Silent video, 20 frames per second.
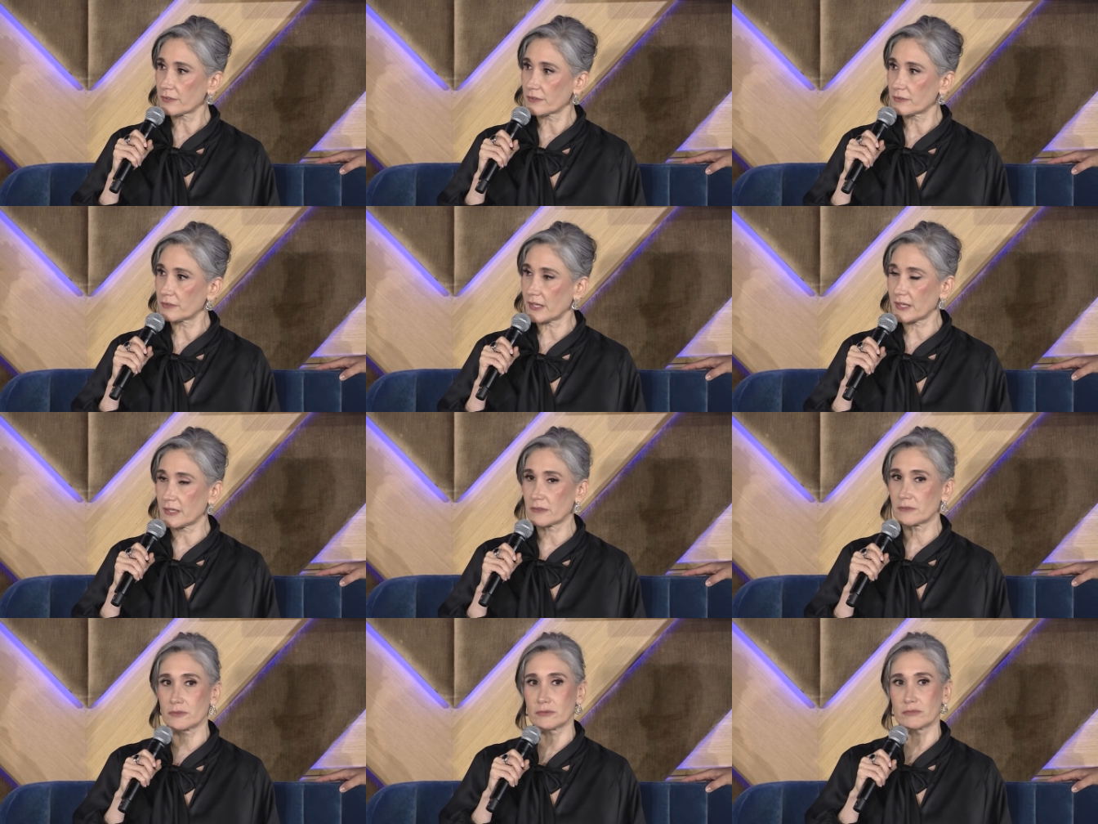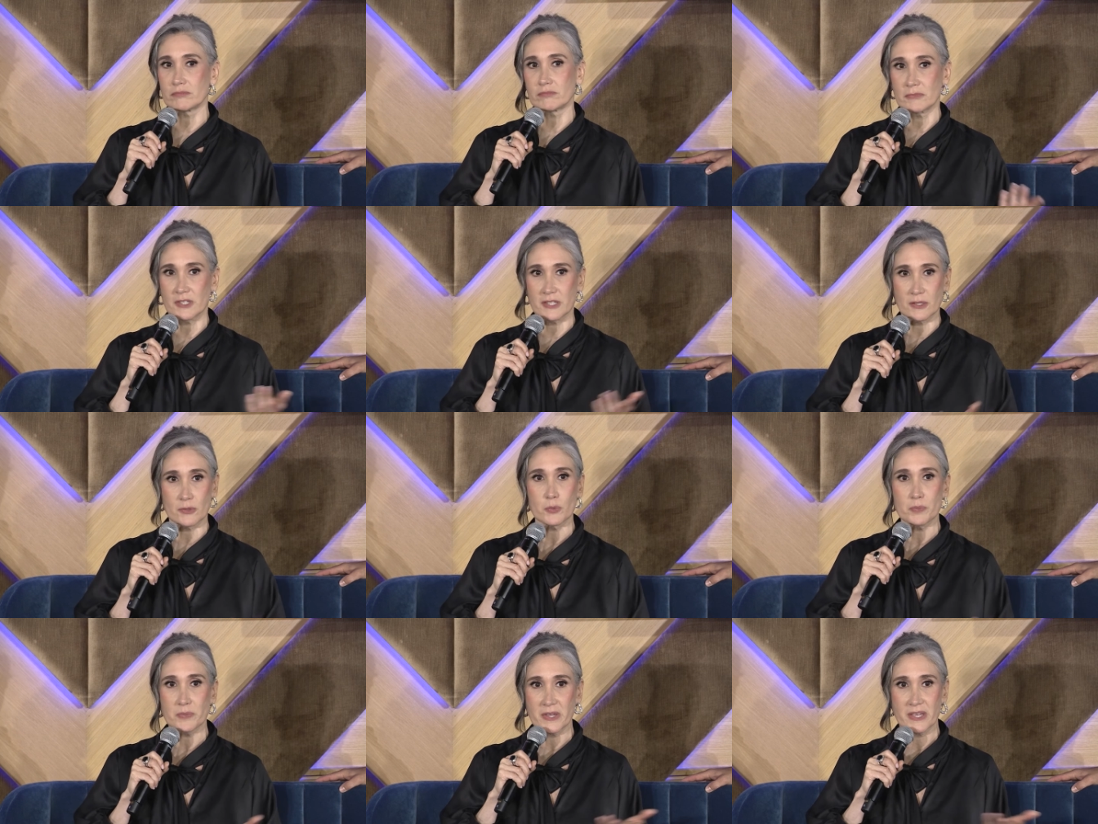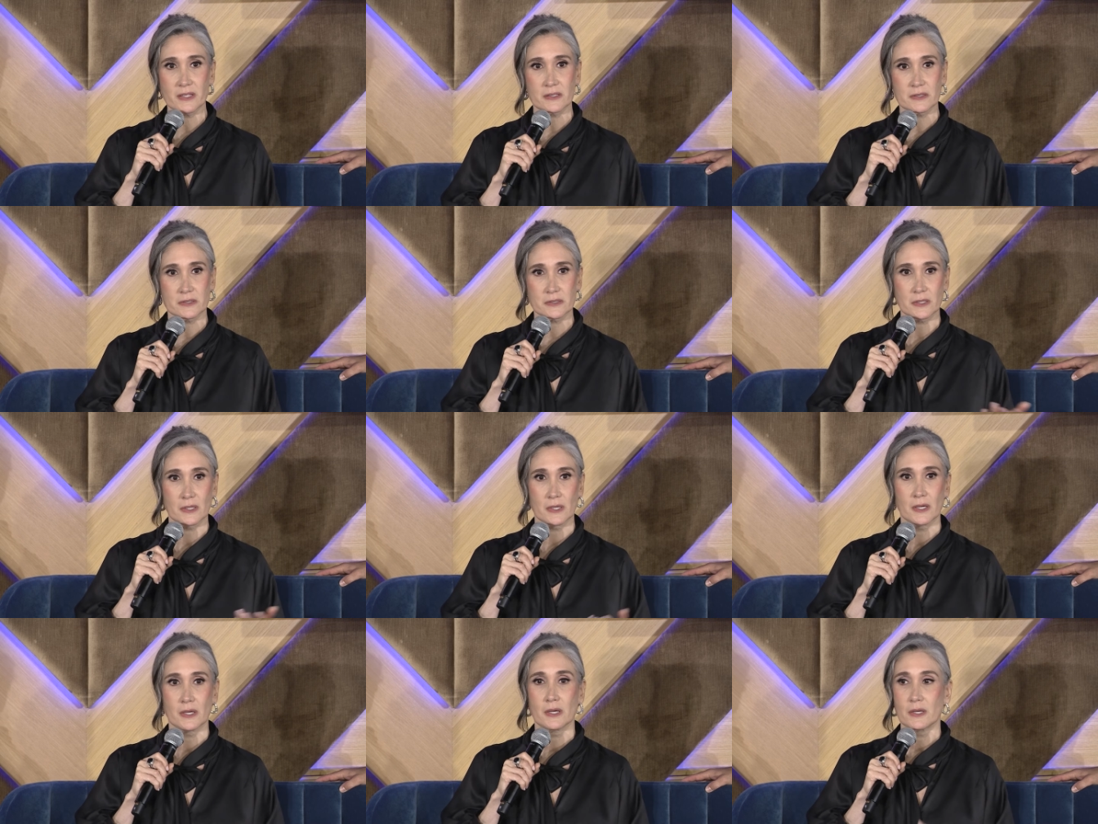They do mix
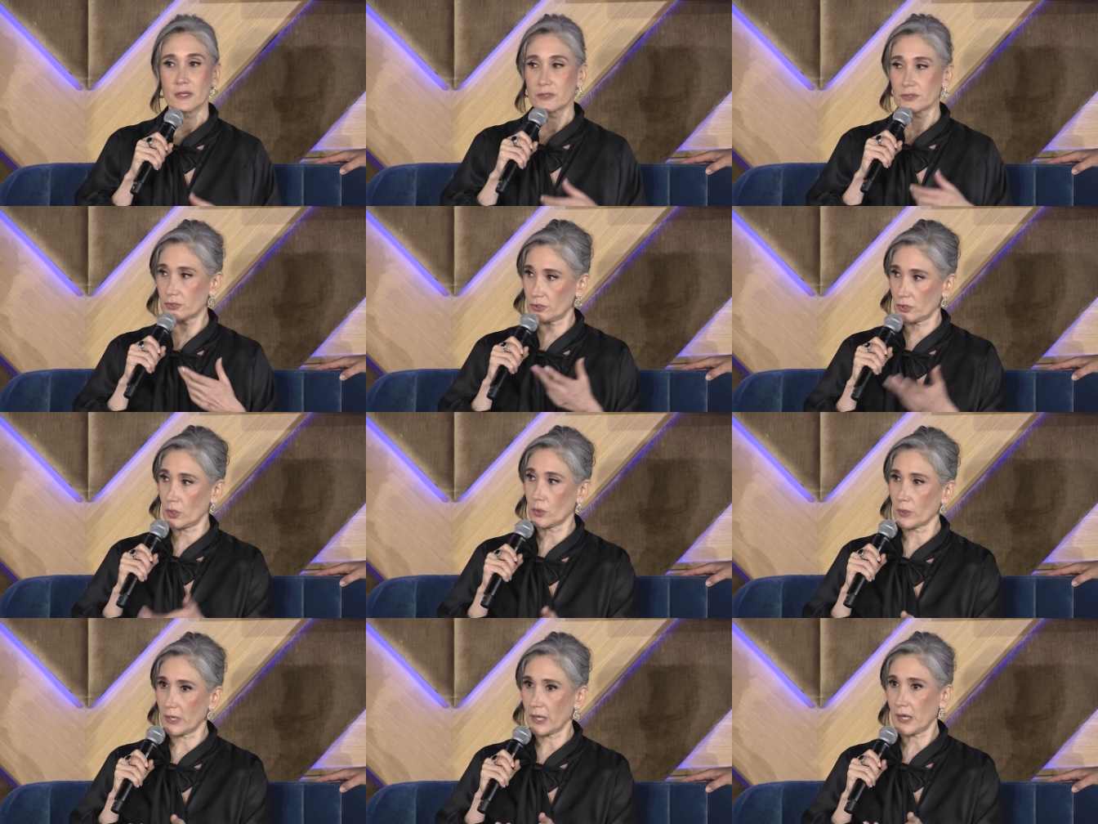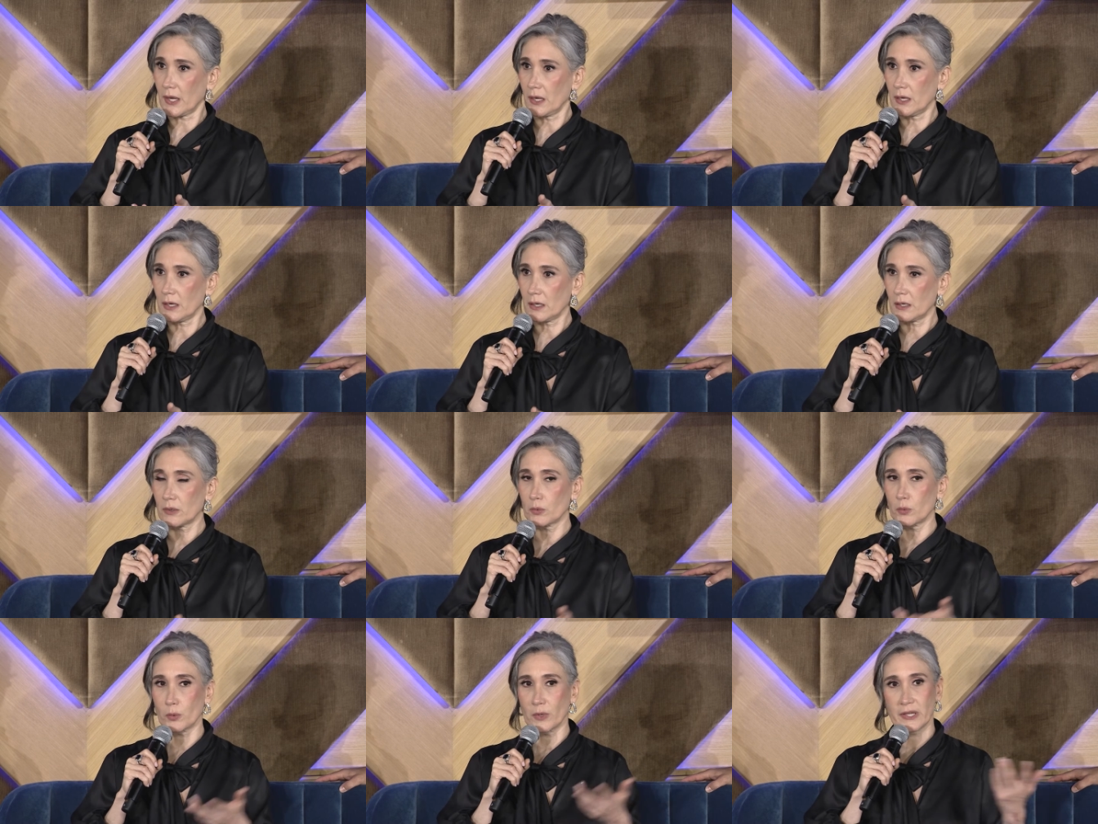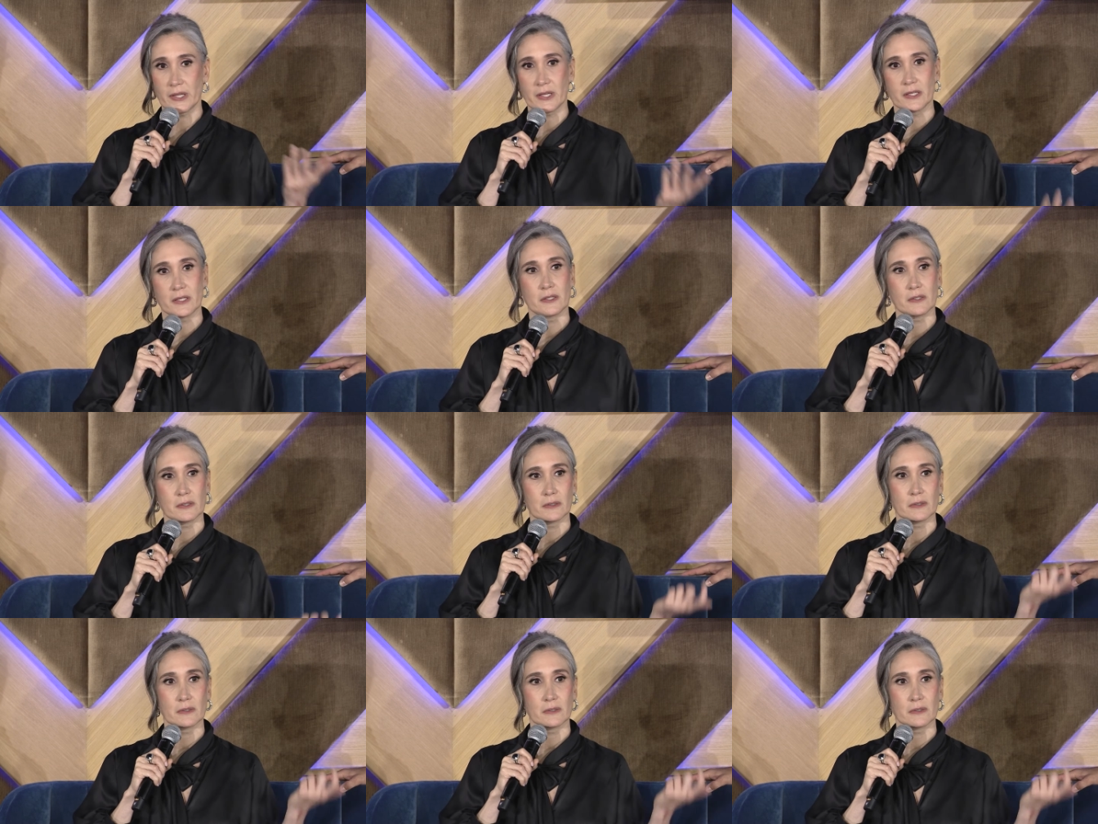soda with